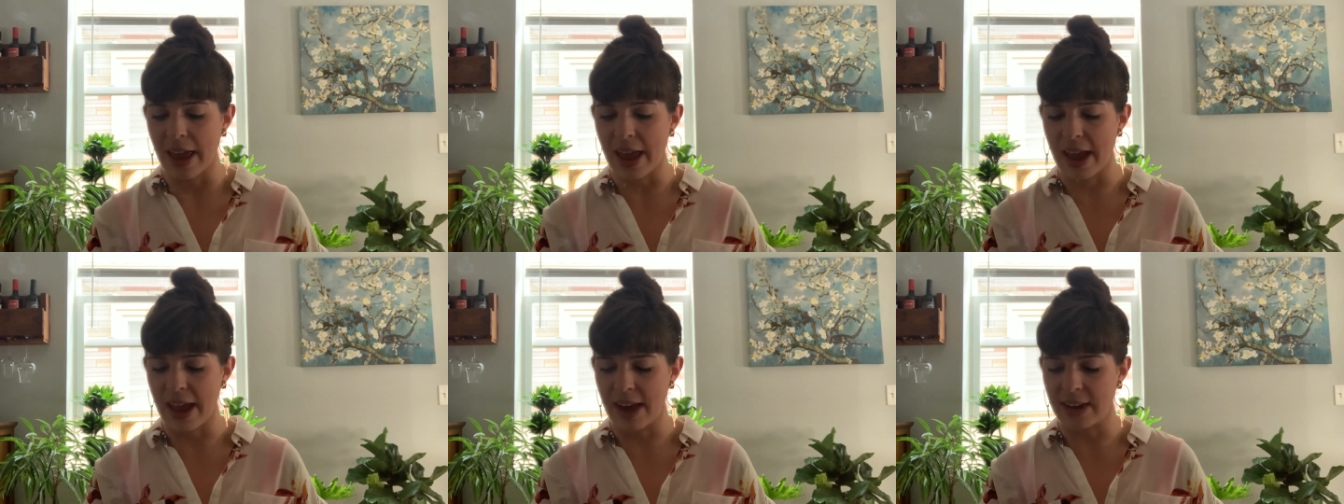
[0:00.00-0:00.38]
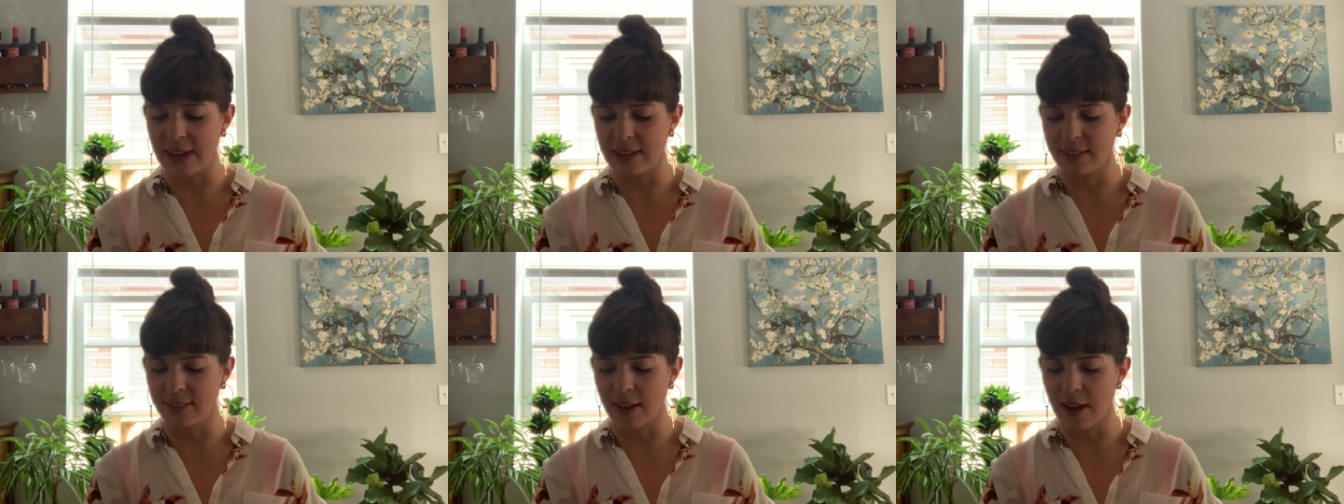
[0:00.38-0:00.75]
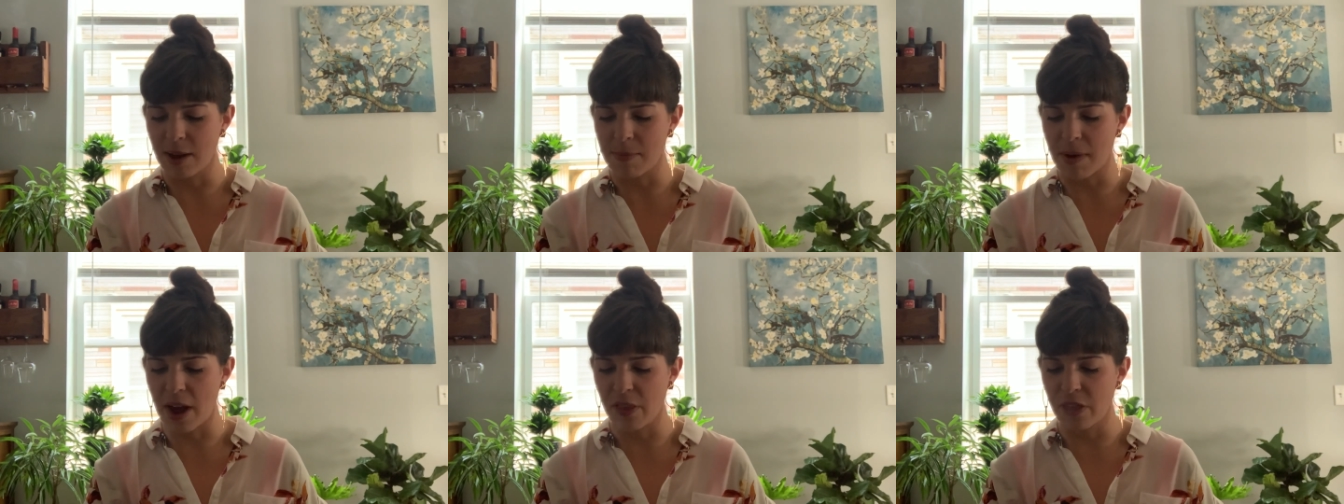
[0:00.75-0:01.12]
and
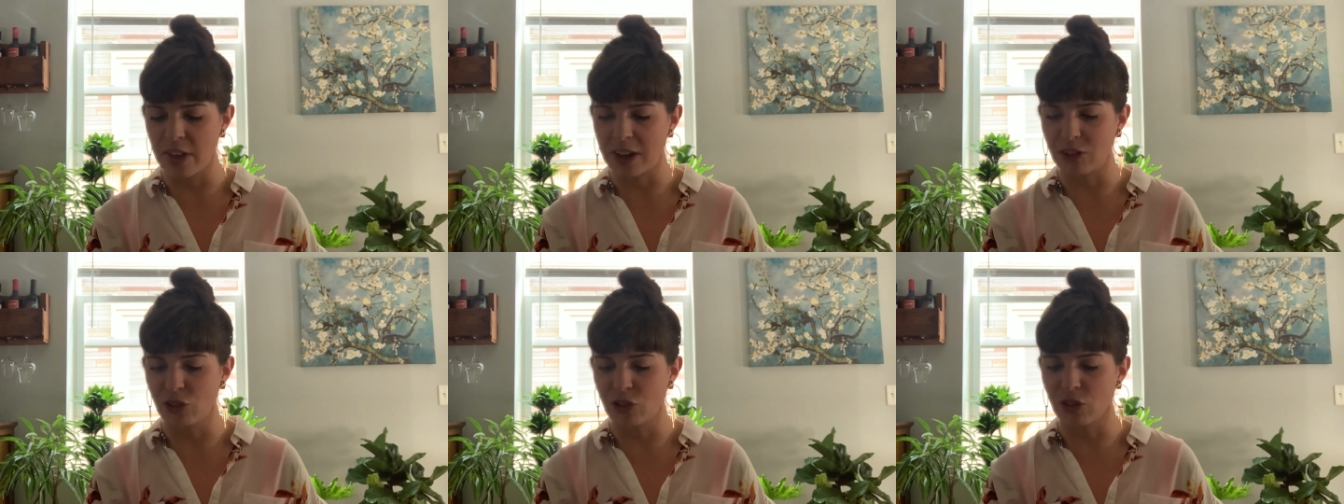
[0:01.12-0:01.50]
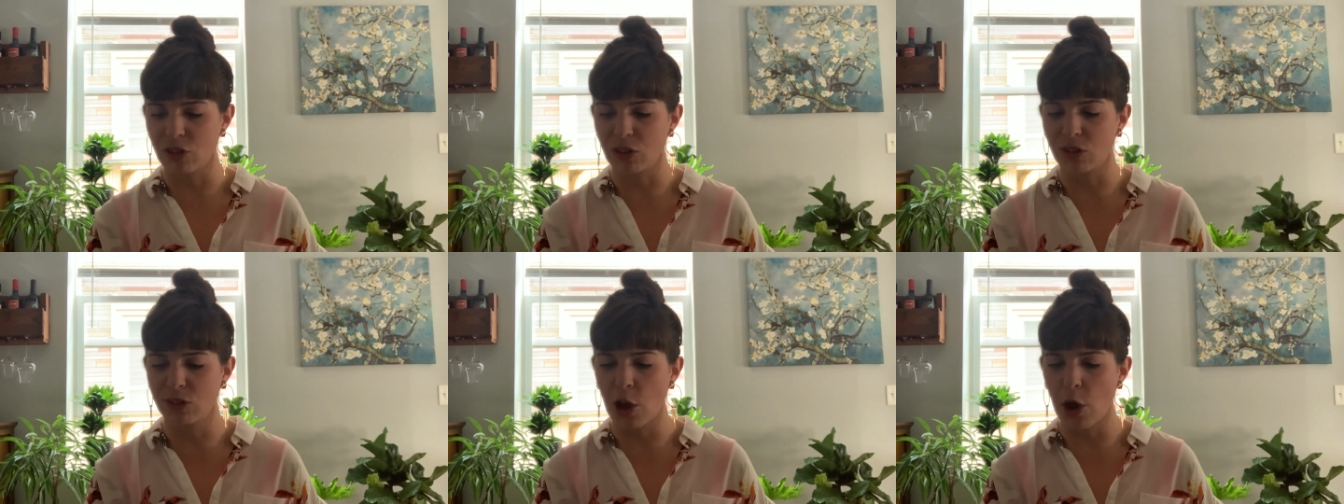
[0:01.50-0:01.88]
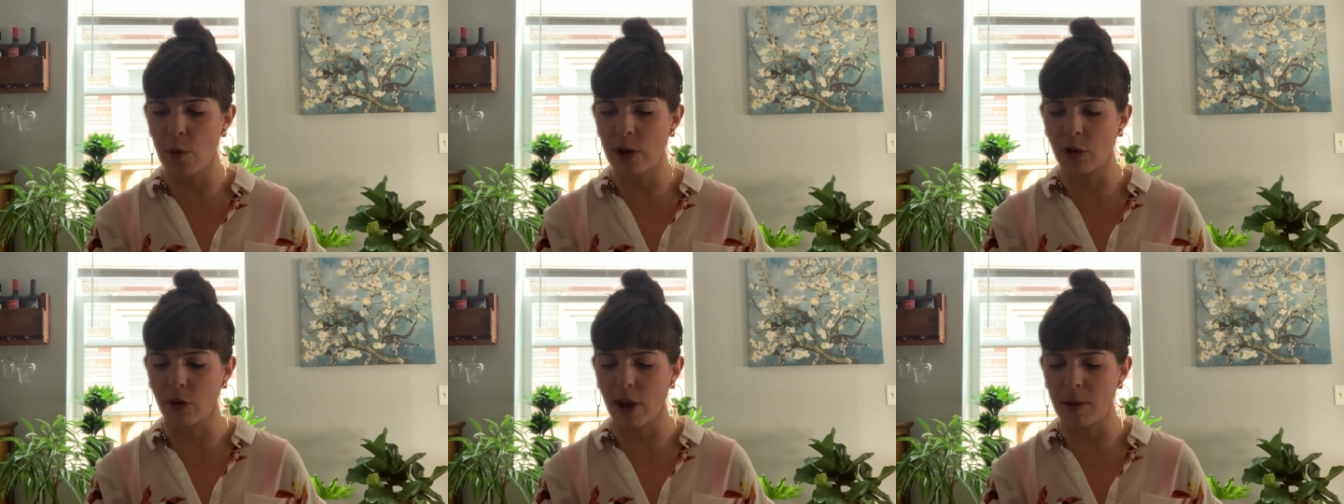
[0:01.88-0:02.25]
I think it's just so
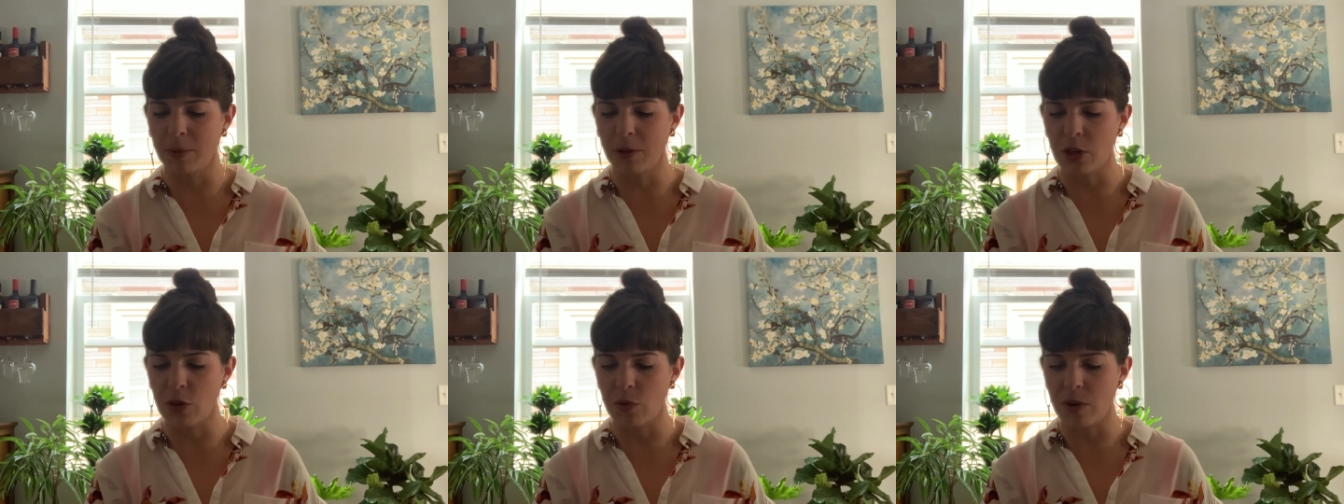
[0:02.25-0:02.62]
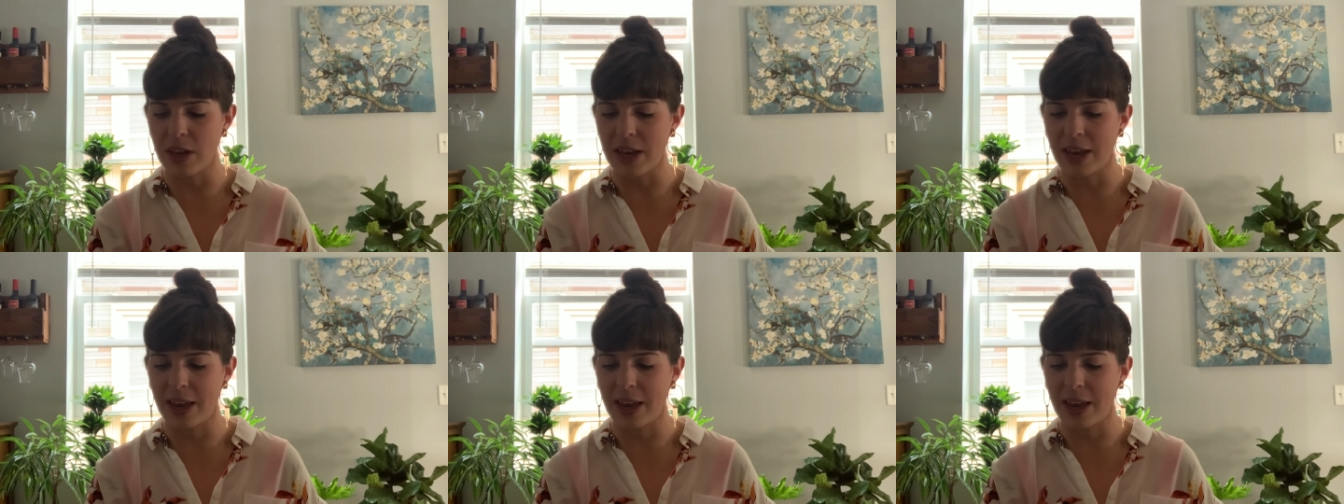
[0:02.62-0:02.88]
incredibly unique.